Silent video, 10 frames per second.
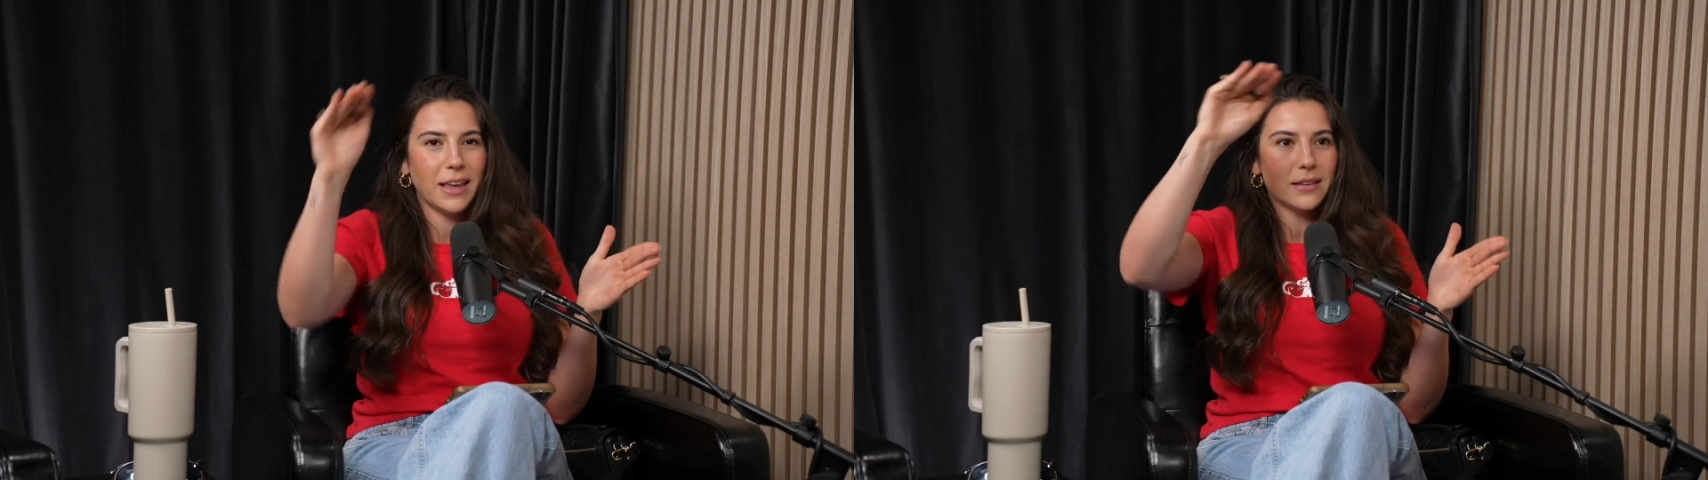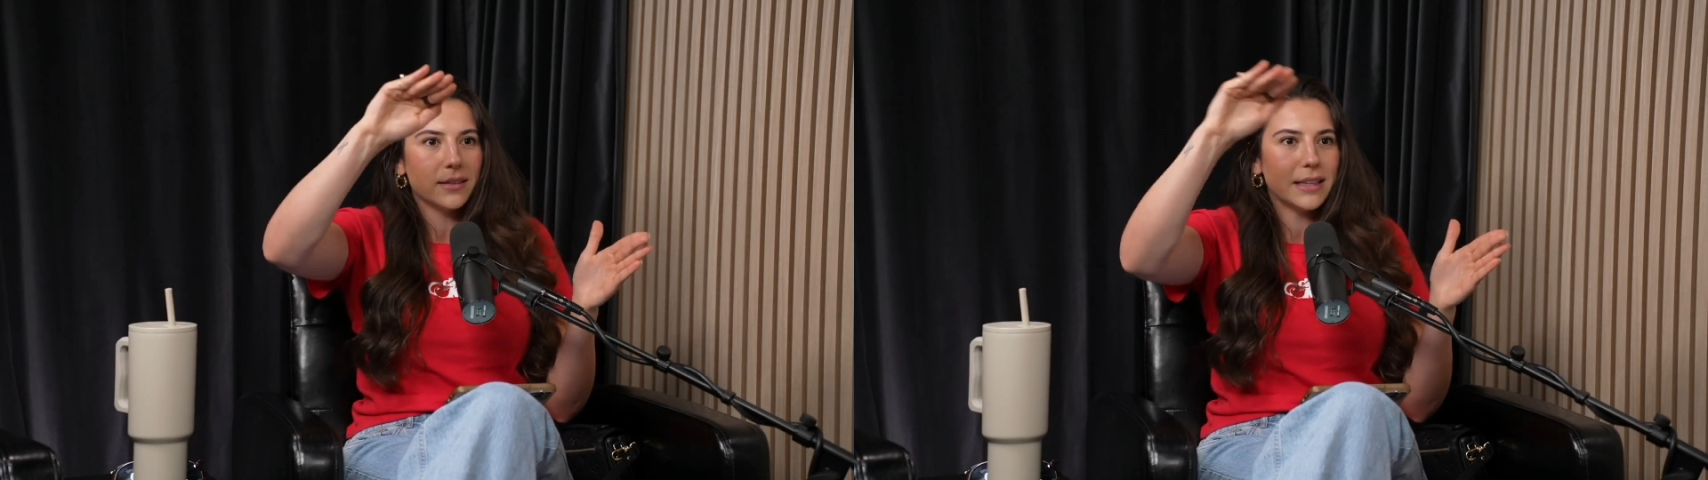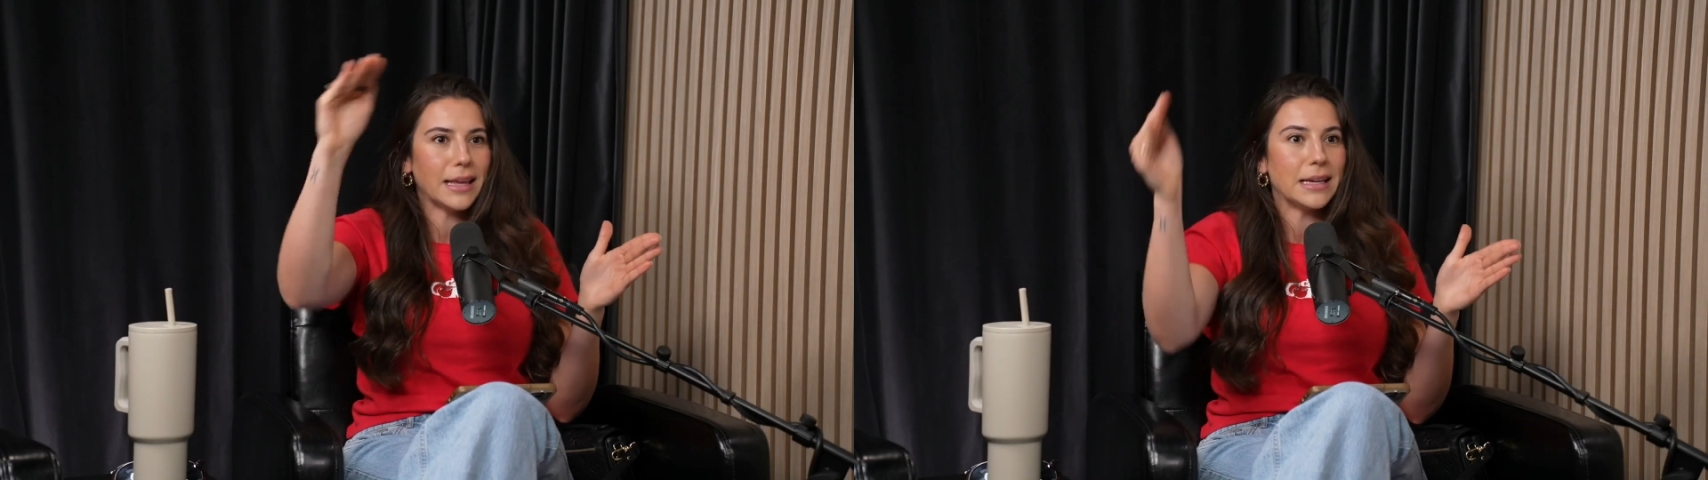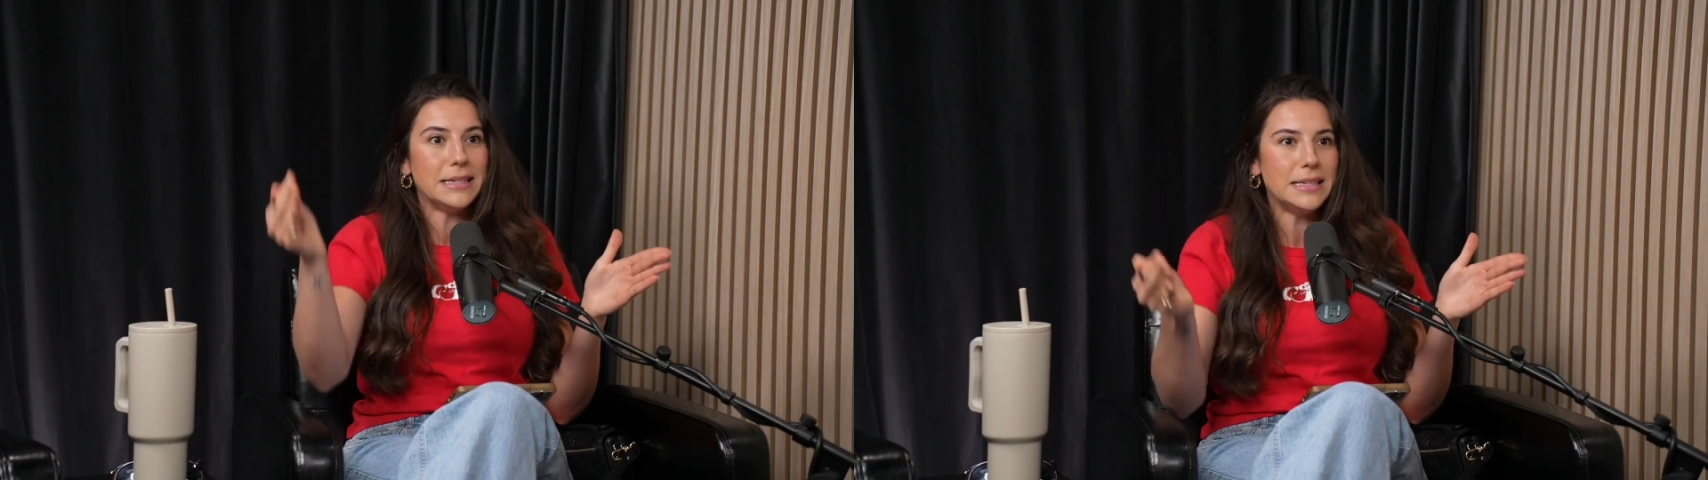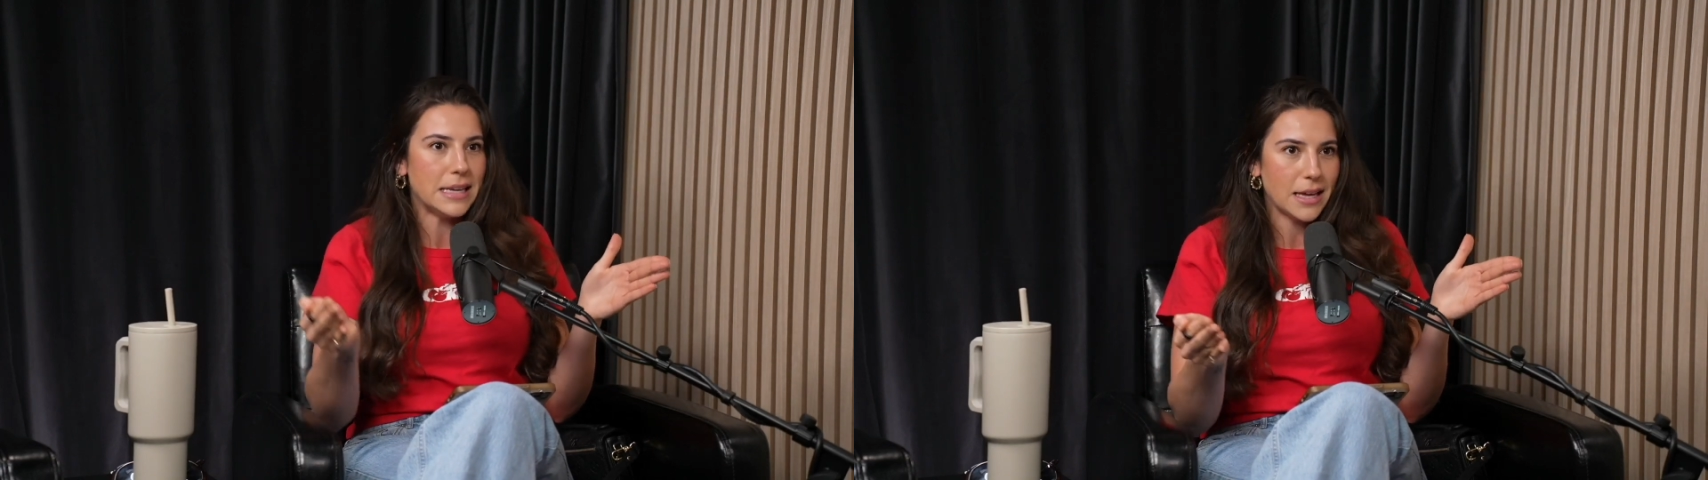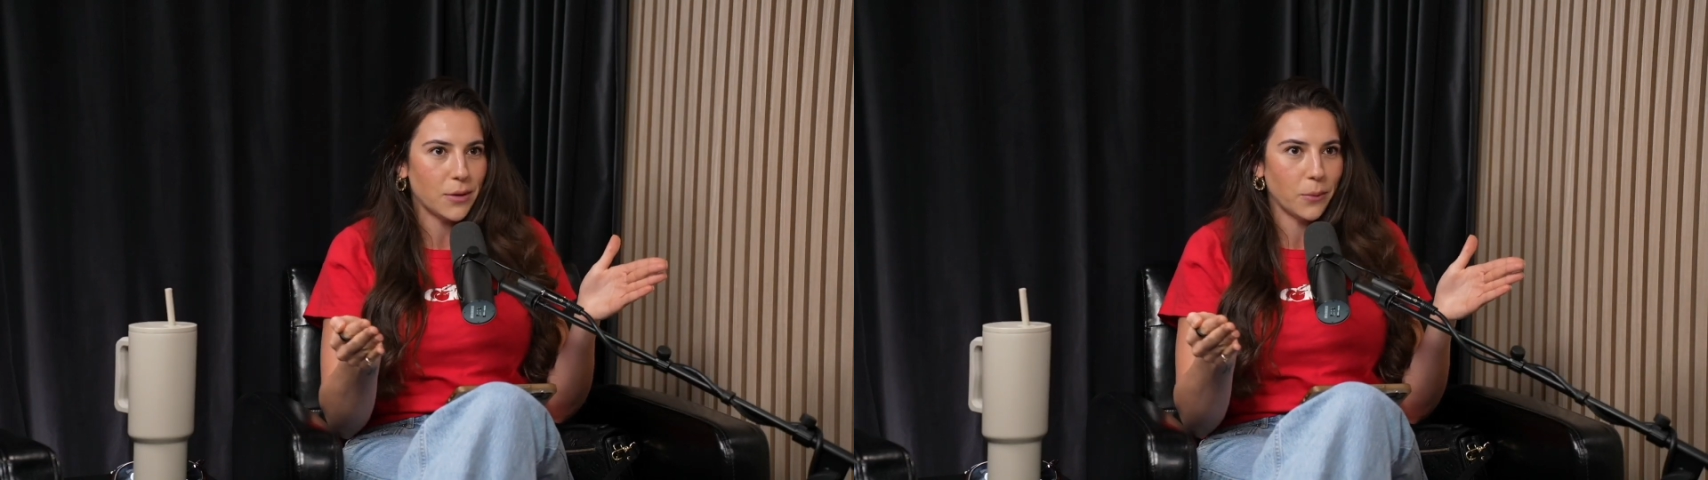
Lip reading: like to see like a D